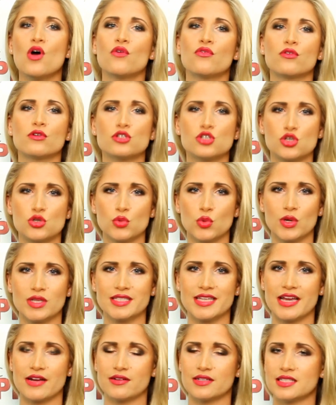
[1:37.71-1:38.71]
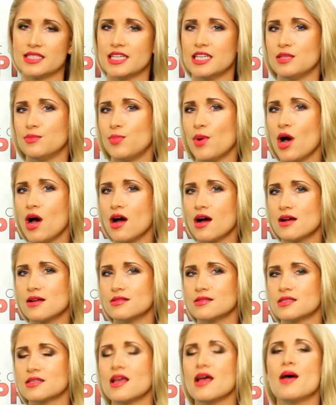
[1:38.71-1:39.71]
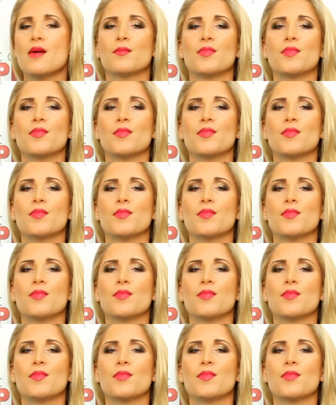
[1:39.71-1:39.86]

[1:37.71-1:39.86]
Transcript: for joint guaranteed bonds,